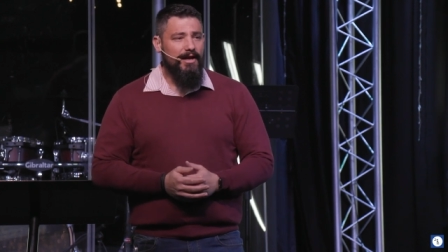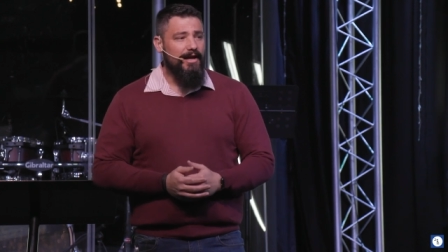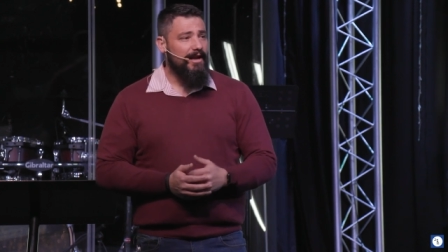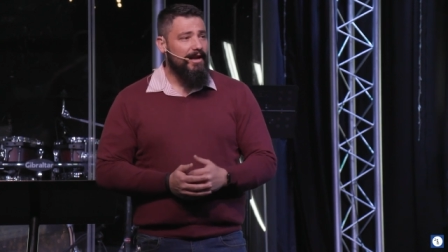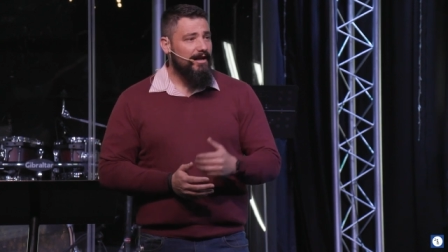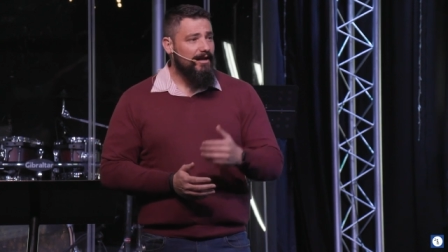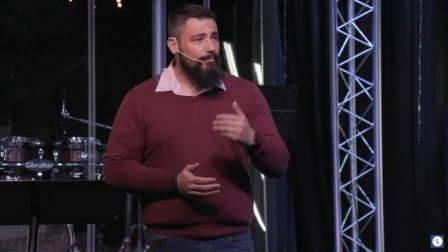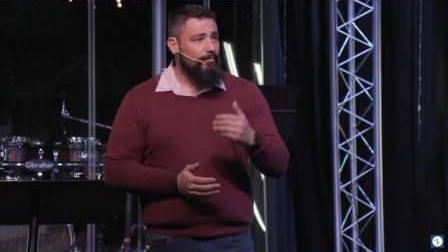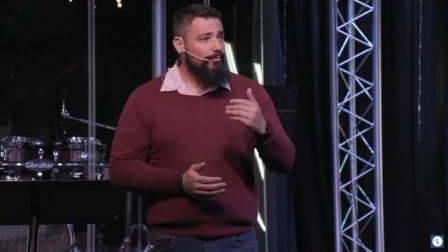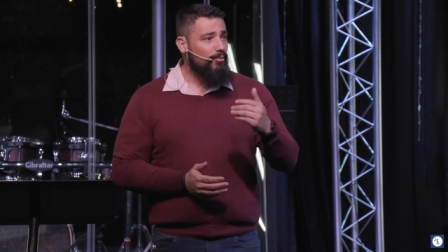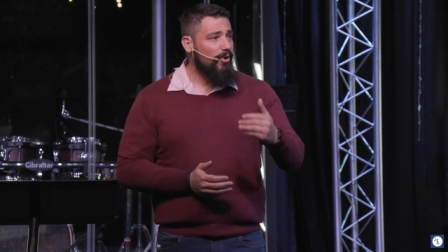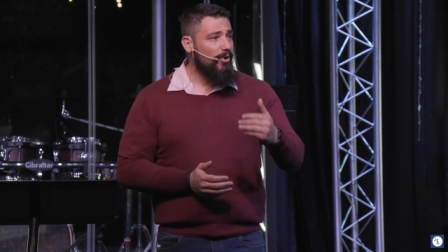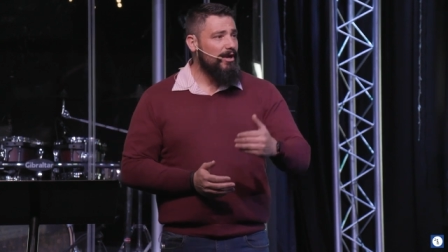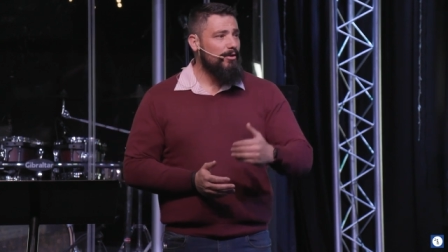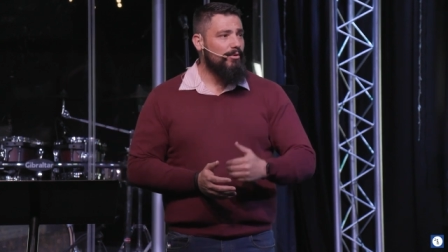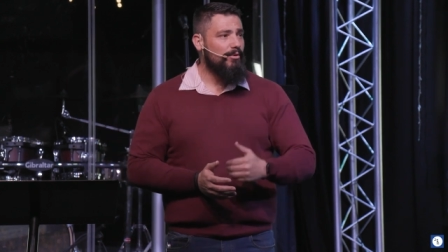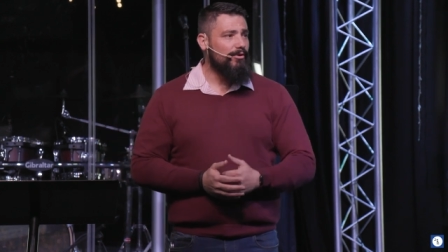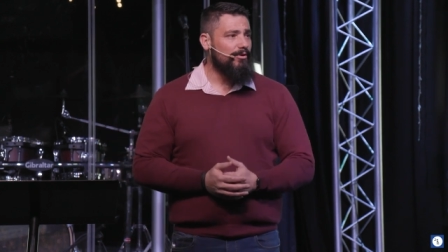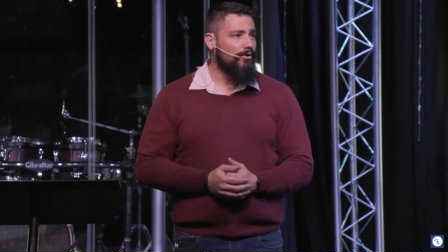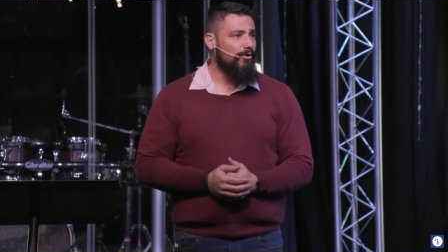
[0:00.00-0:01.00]
and I can
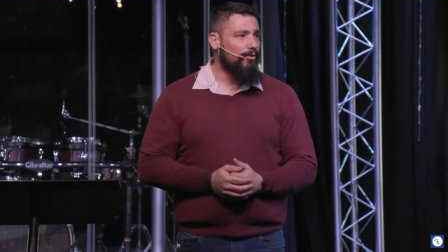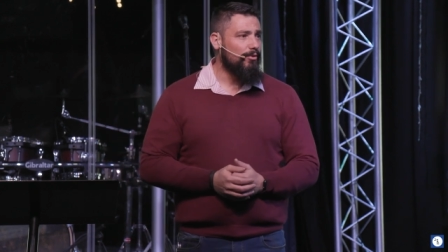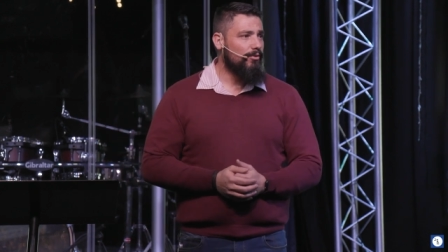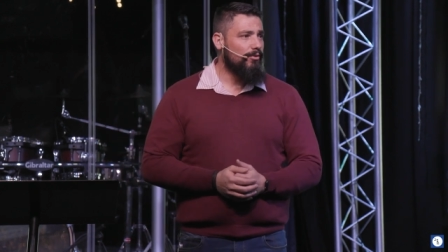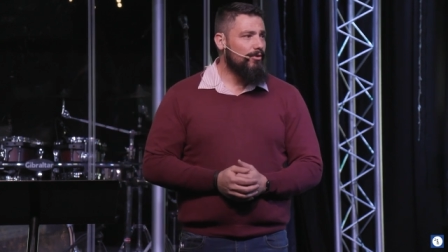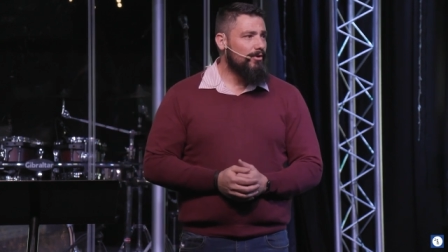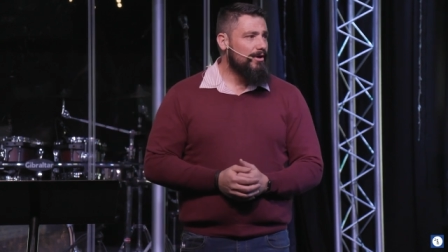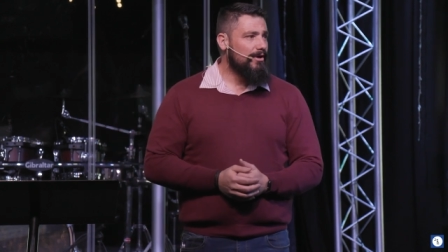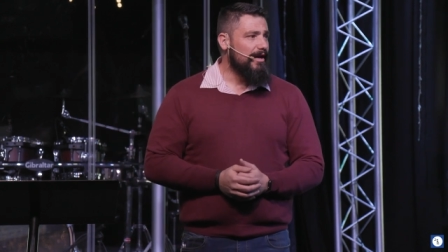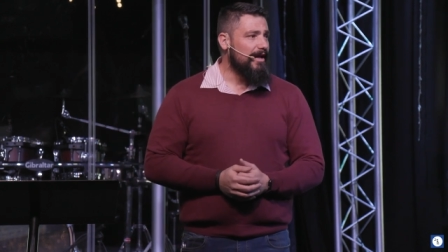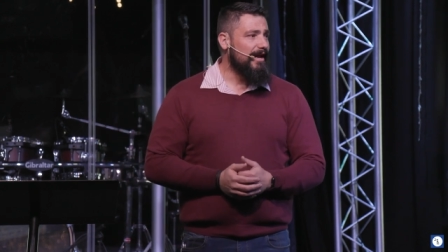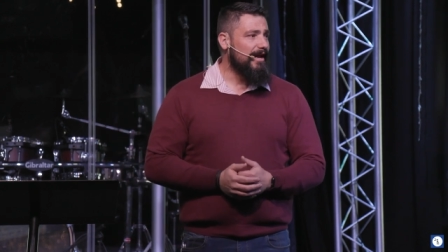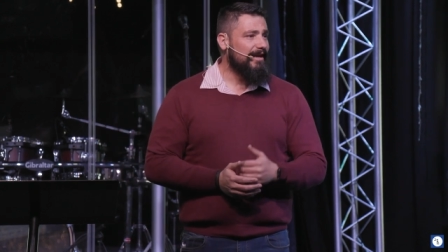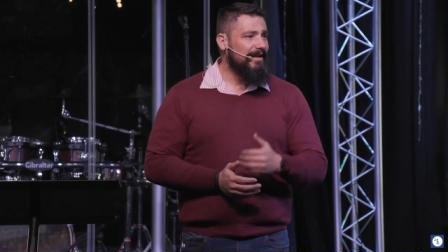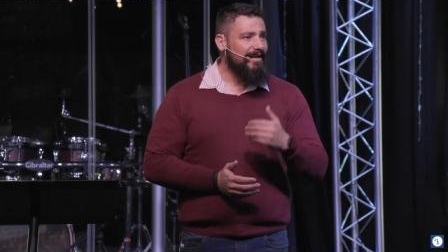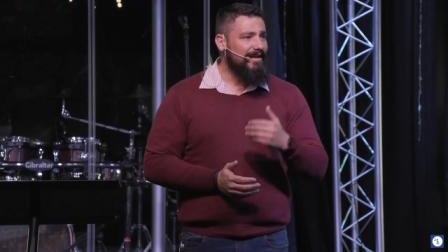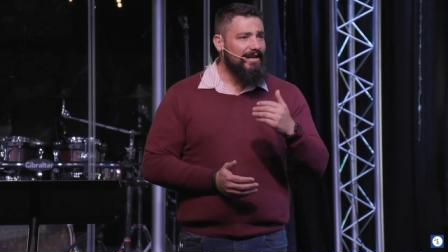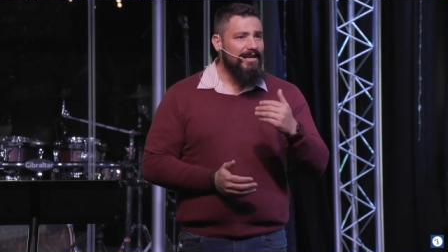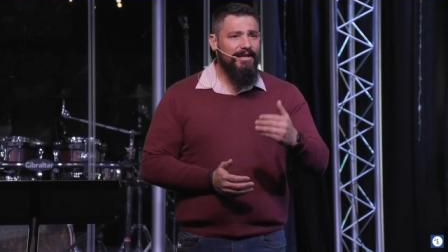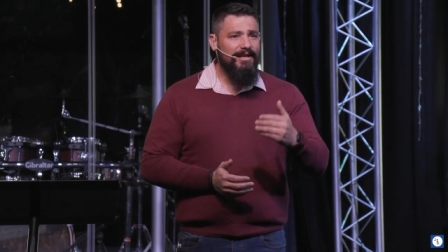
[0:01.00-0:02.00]
pray with you and I
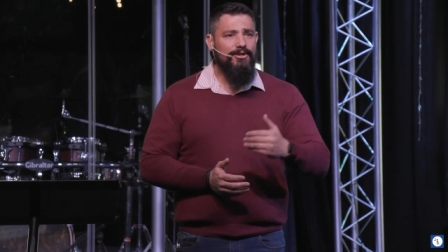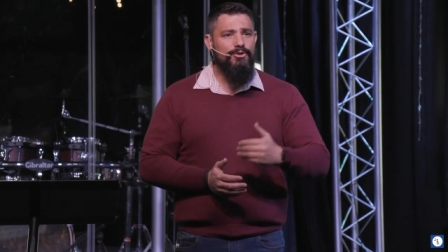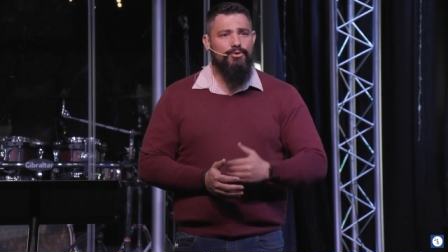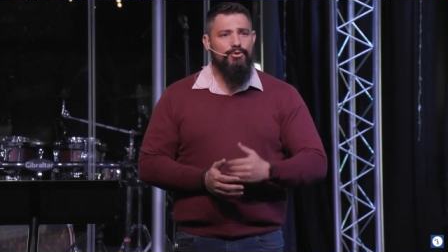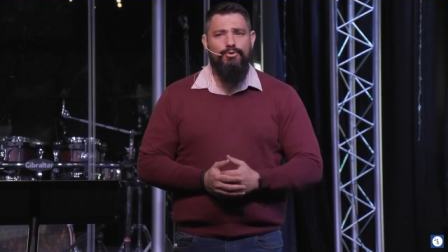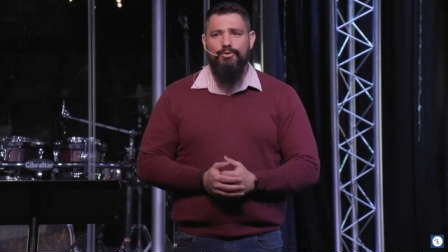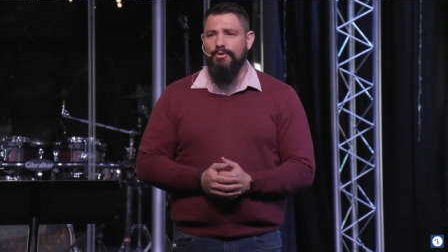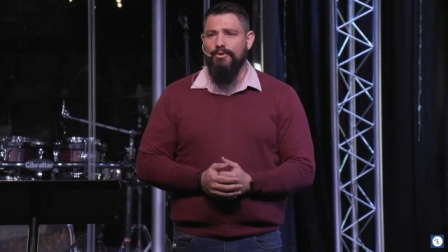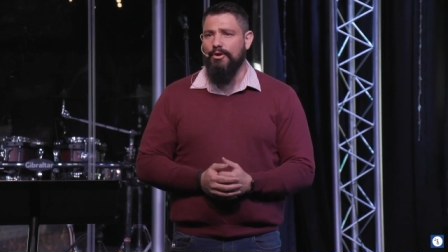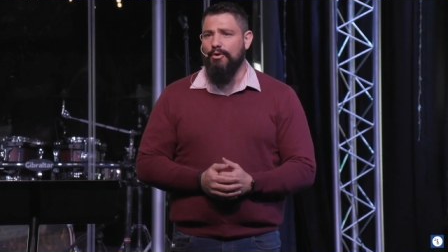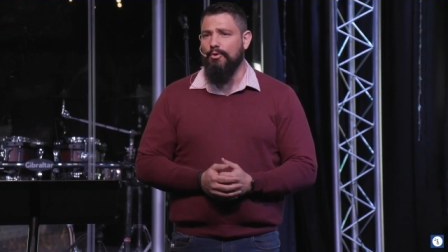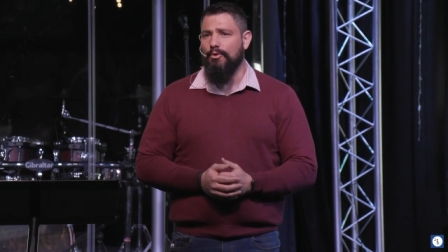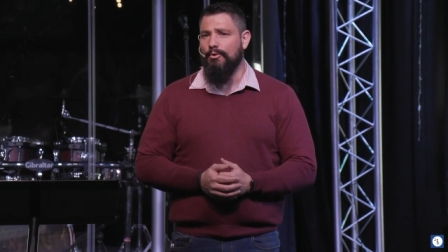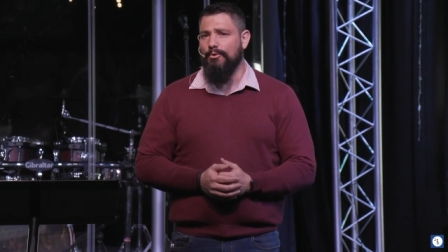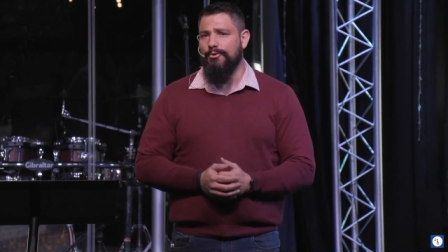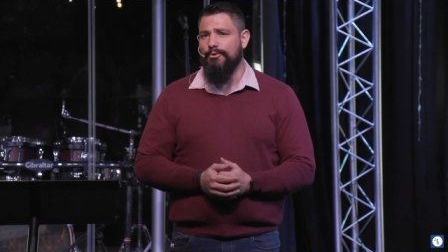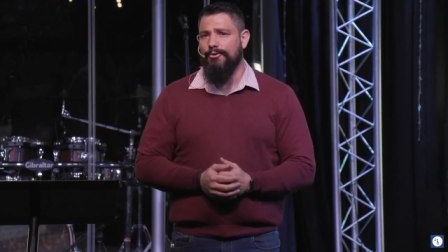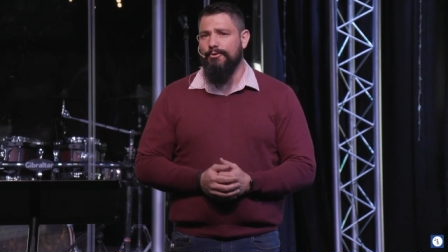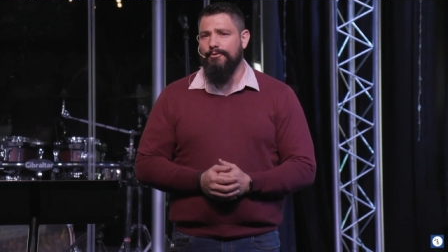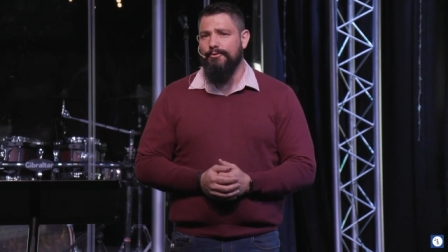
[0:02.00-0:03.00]
can lead you to the
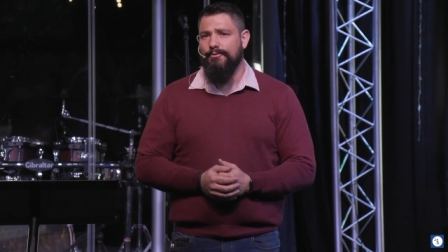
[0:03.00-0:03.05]
Lord.